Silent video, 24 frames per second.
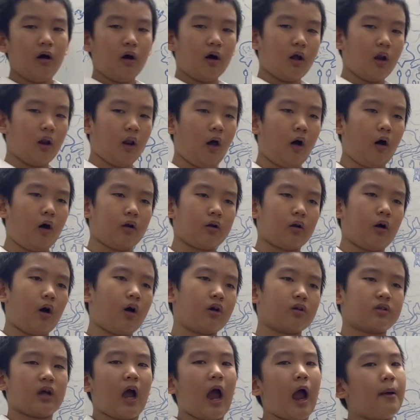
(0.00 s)
A
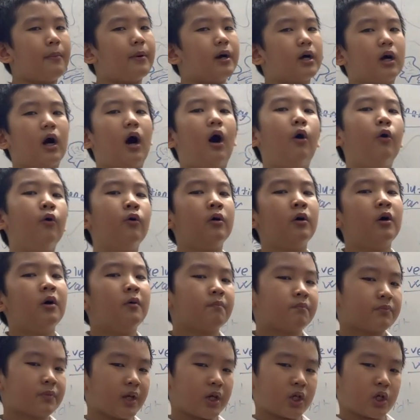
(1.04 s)
long time ago,
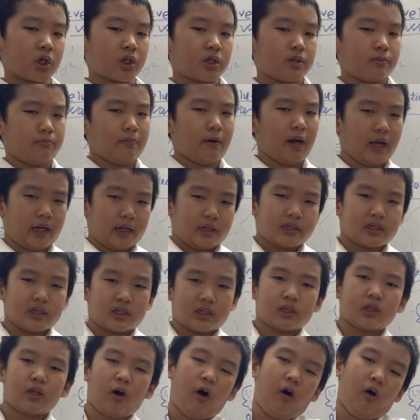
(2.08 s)
they just made
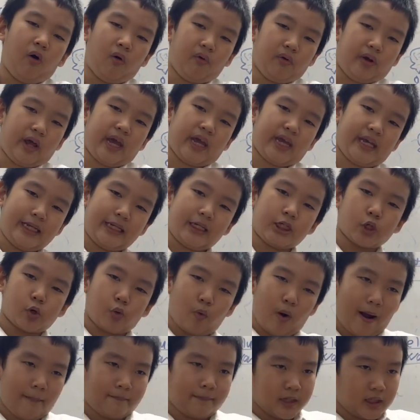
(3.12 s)
Stone Age
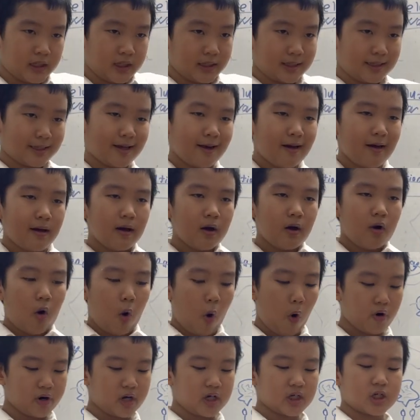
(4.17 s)
weapons,
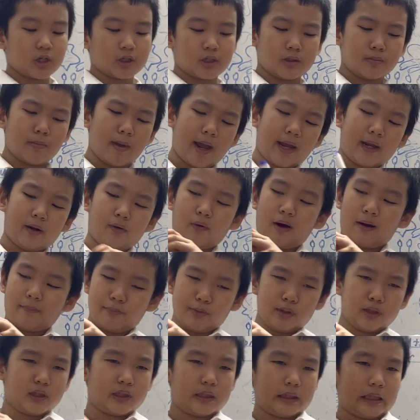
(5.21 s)
or they just made
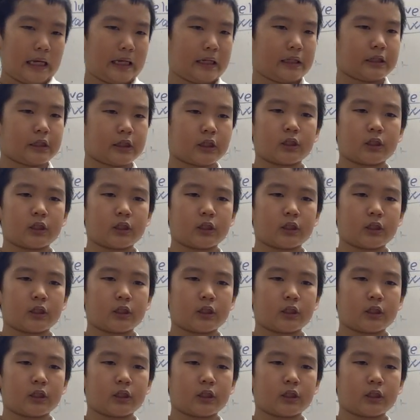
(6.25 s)
weapons like